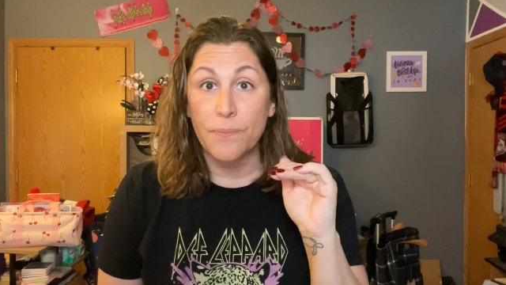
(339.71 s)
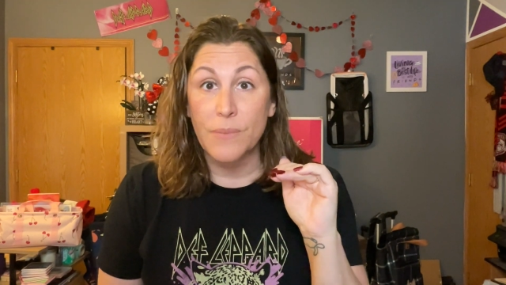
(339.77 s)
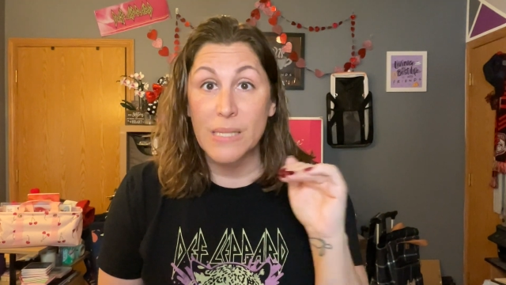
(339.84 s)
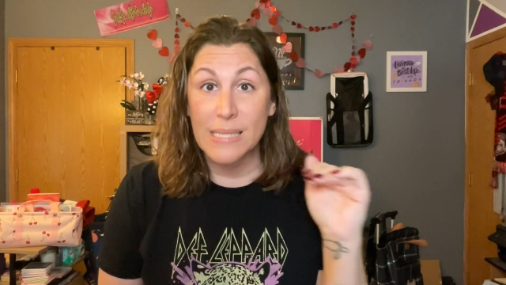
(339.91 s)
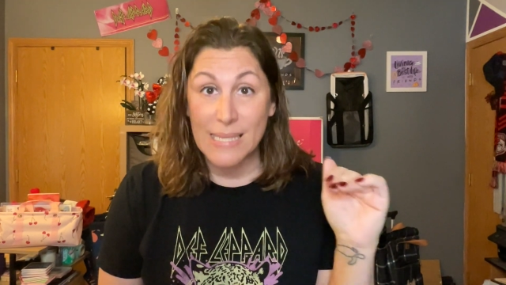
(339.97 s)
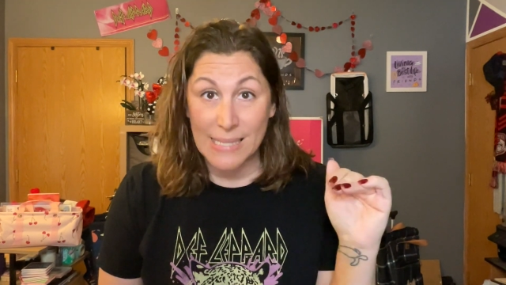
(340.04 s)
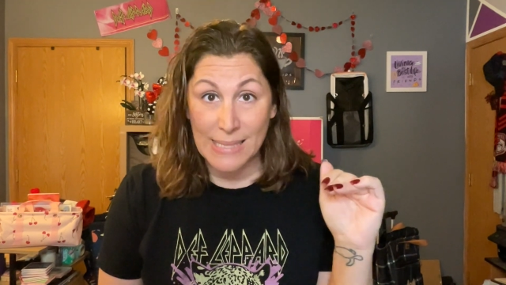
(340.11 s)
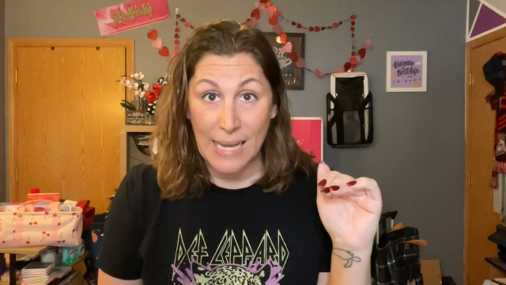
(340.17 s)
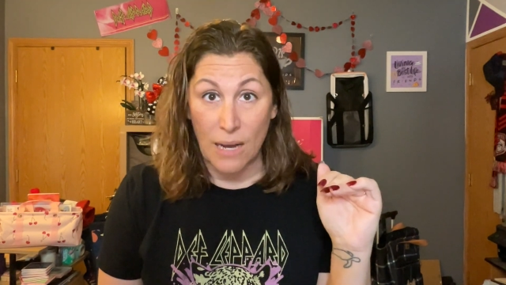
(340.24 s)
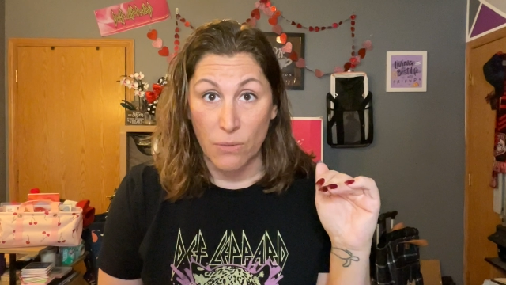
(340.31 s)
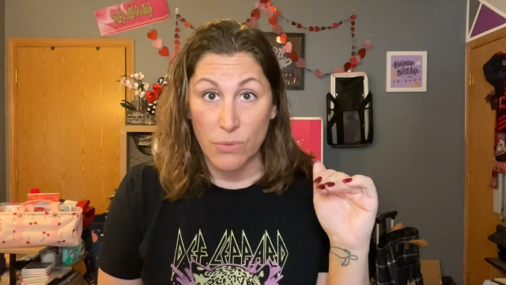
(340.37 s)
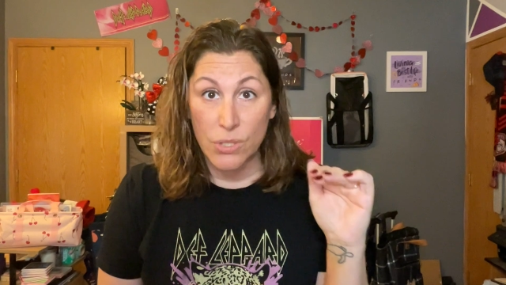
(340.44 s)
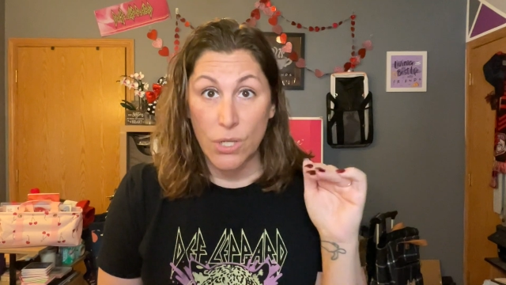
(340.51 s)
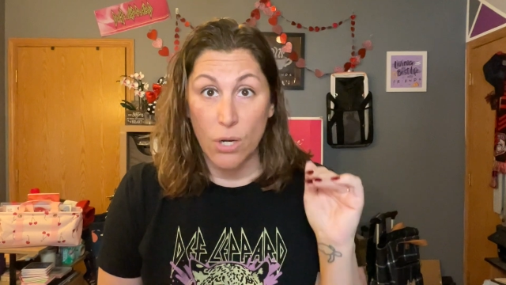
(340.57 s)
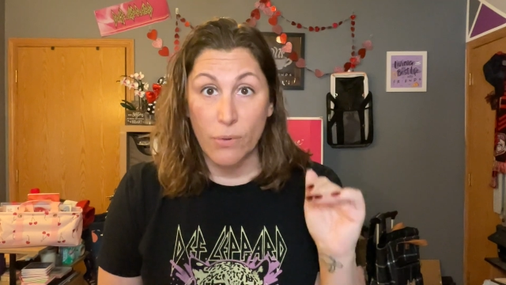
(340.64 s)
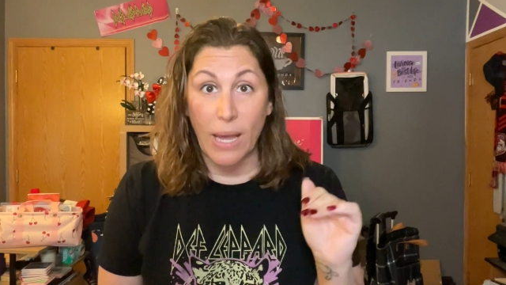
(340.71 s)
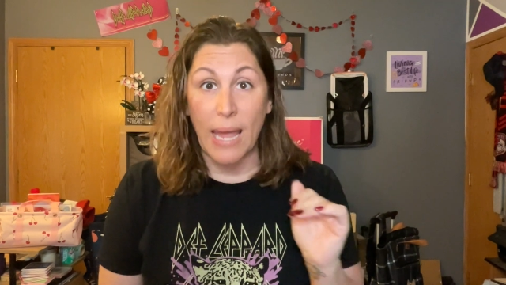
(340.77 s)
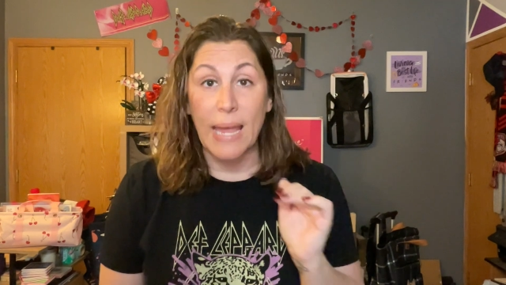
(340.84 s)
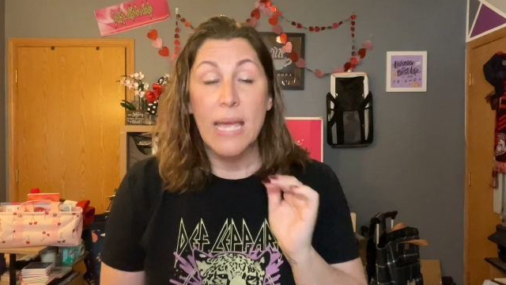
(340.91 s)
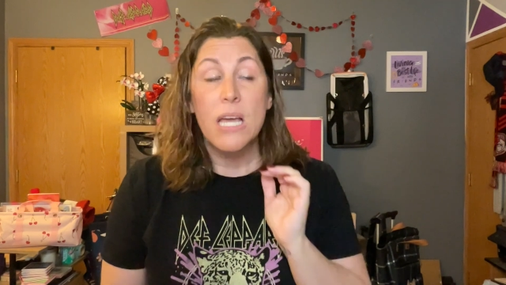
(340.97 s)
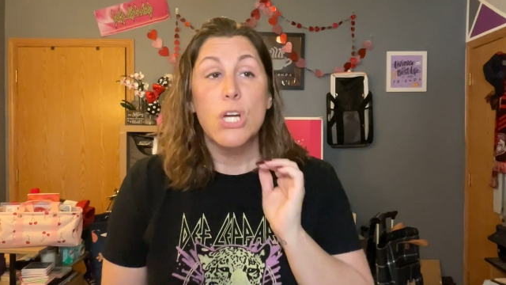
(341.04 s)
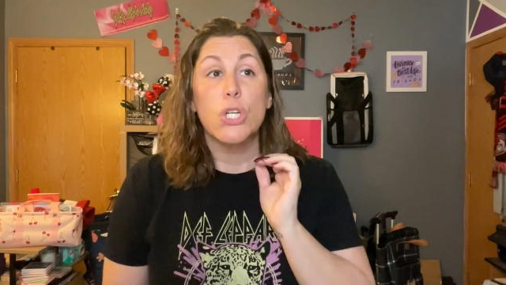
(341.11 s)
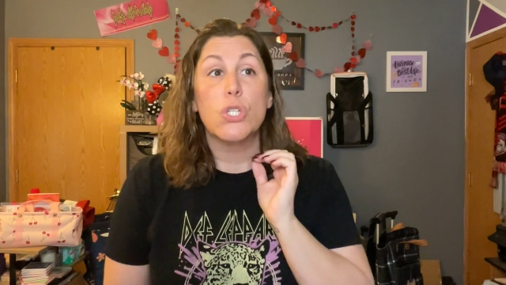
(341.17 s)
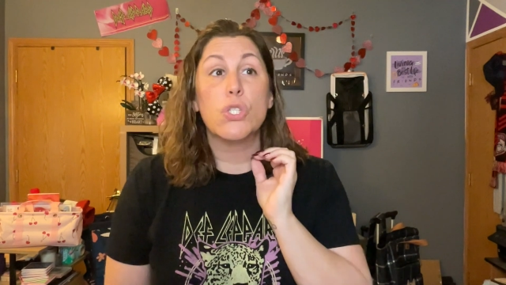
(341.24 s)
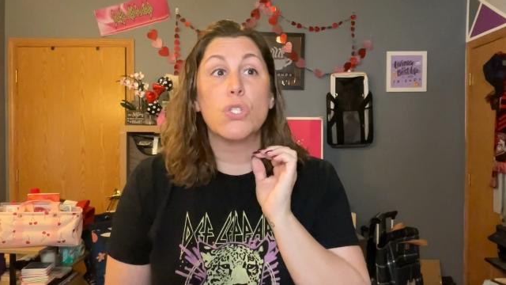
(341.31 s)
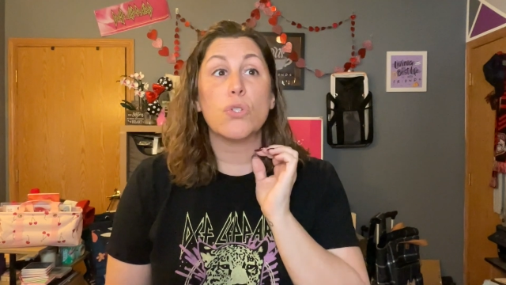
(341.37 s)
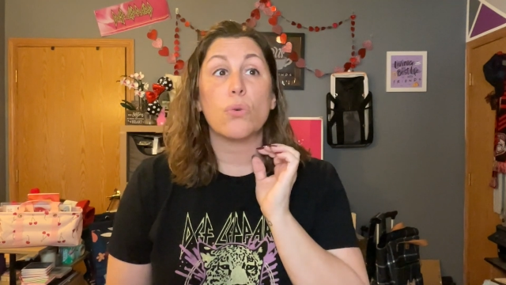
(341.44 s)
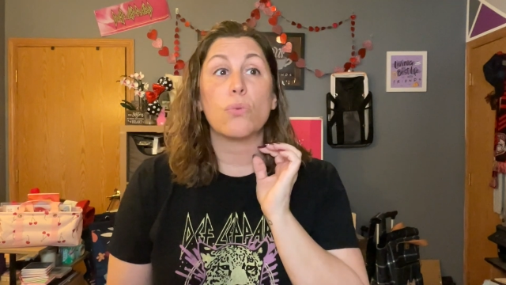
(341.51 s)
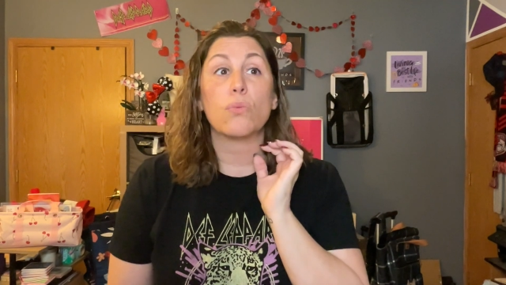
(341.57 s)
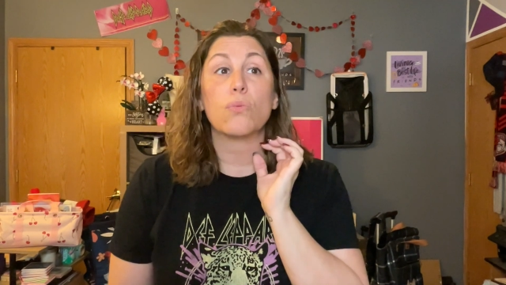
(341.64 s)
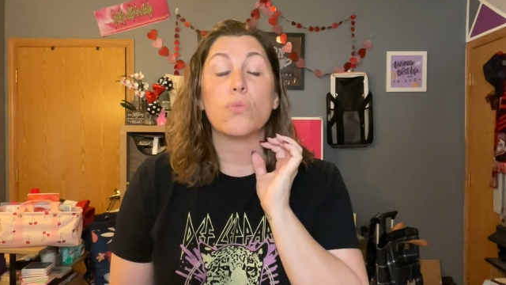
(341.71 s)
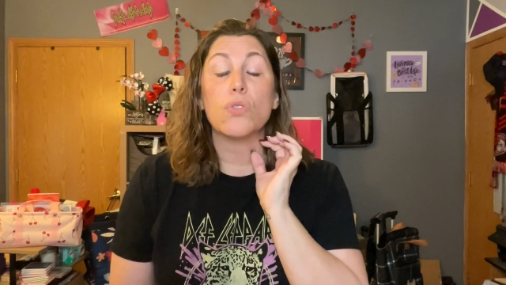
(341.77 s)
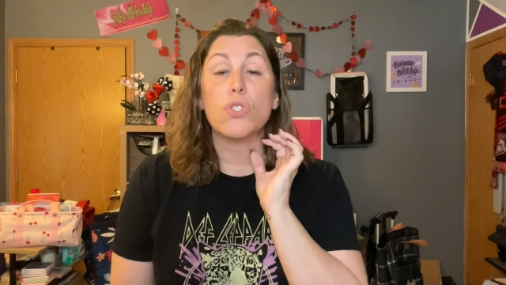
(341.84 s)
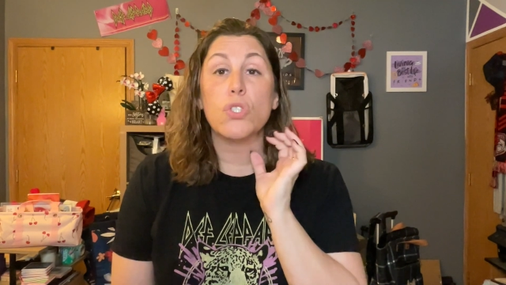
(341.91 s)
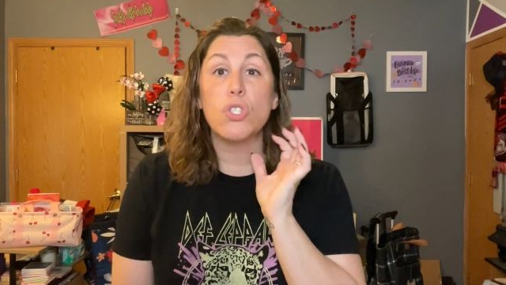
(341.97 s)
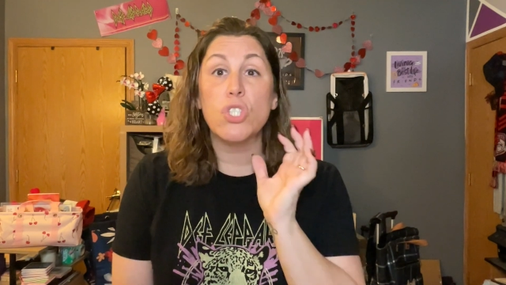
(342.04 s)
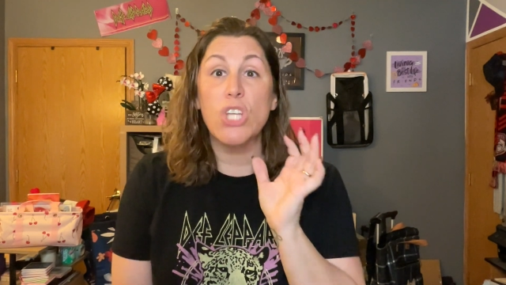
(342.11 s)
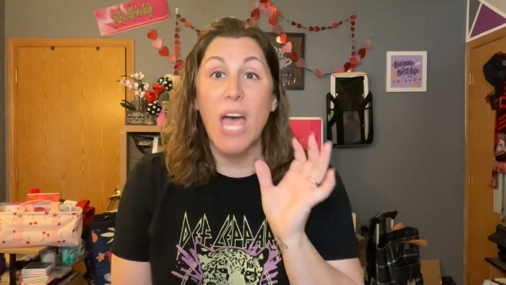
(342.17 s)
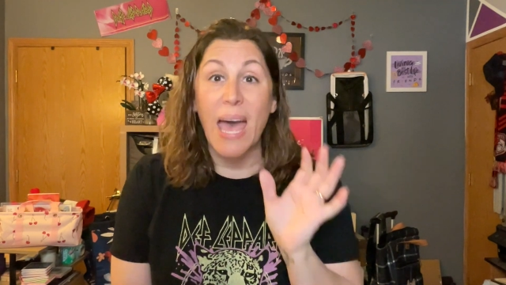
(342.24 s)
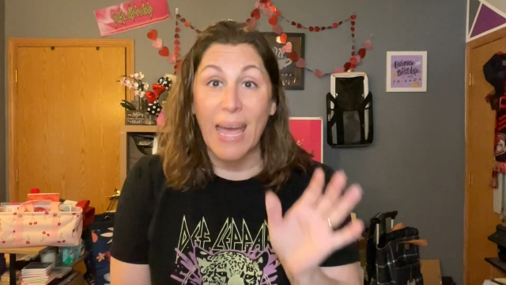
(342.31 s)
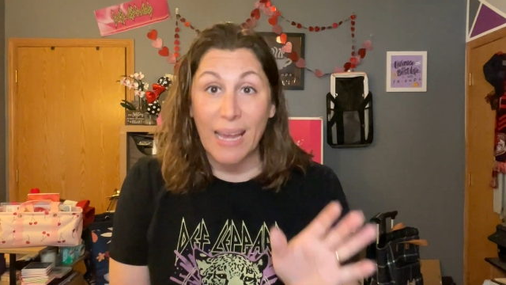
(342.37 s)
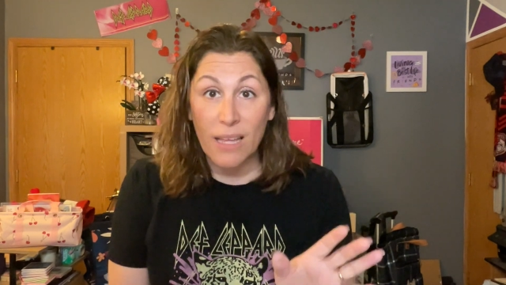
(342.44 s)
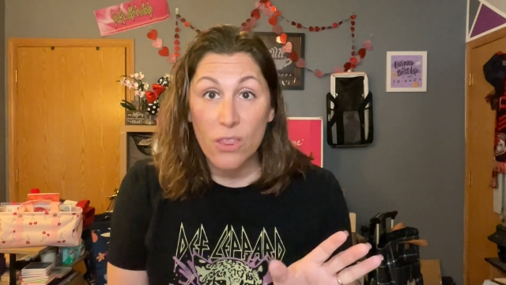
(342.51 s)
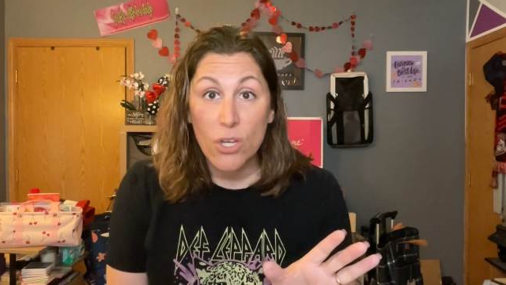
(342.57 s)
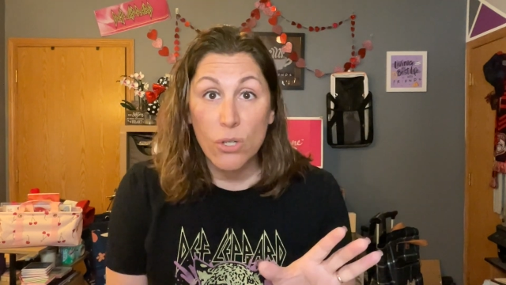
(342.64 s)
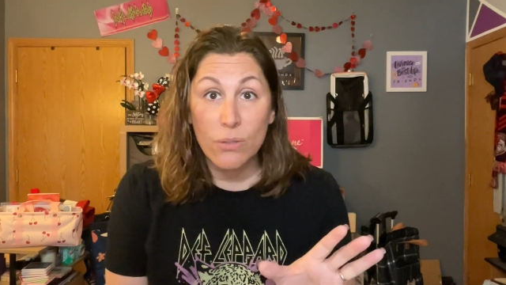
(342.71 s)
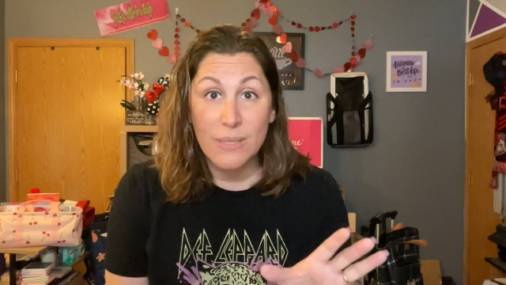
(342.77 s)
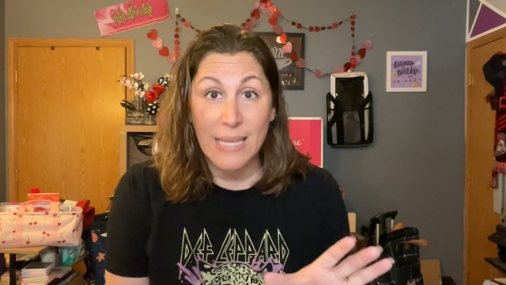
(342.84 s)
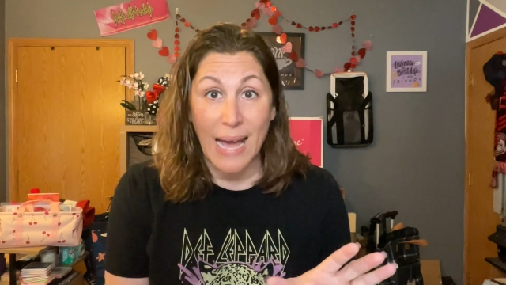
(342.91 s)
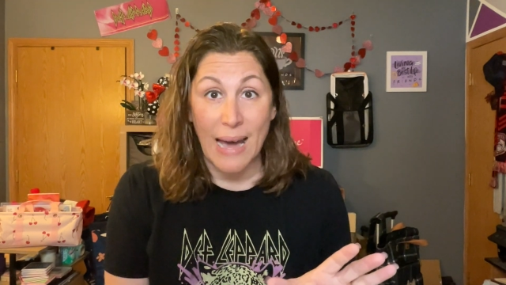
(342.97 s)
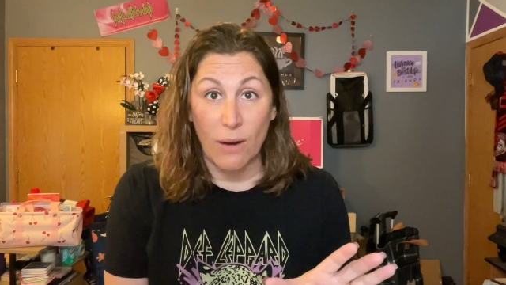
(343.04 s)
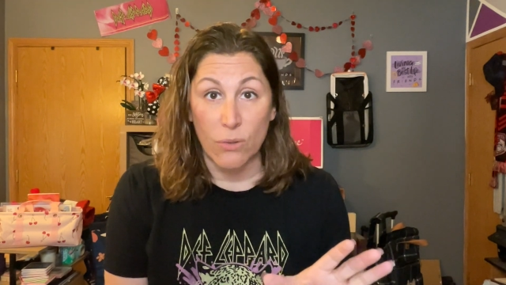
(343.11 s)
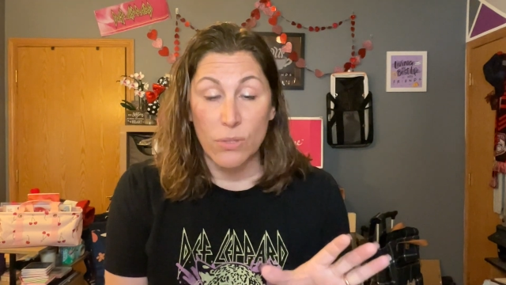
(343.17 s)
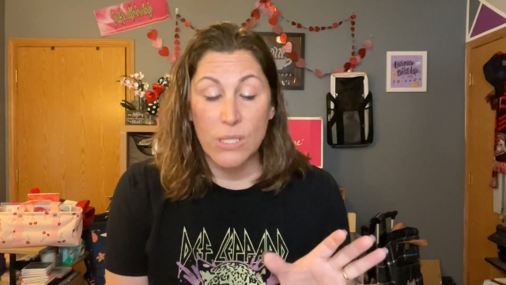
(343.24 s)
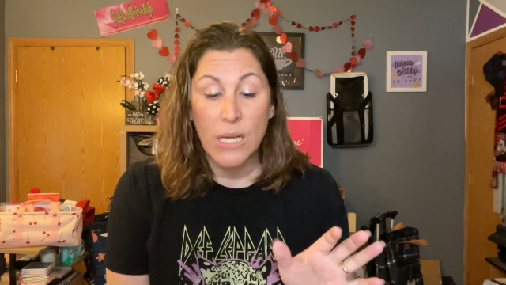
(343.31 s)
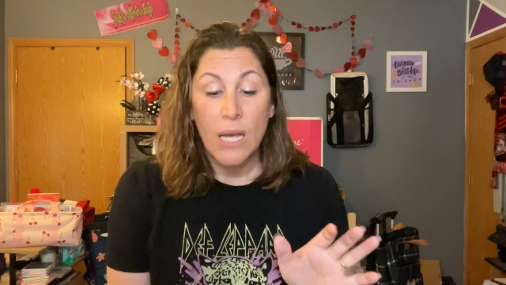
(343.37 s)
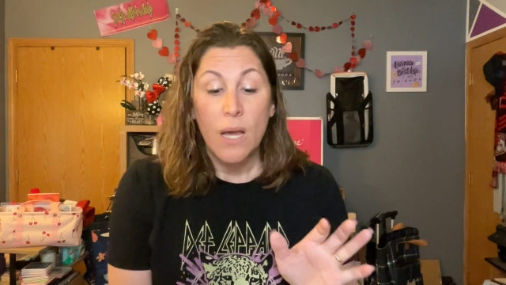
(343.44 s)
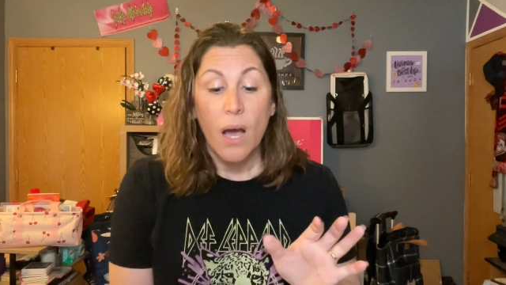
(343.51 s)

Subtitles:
discount. Okay, so check those out.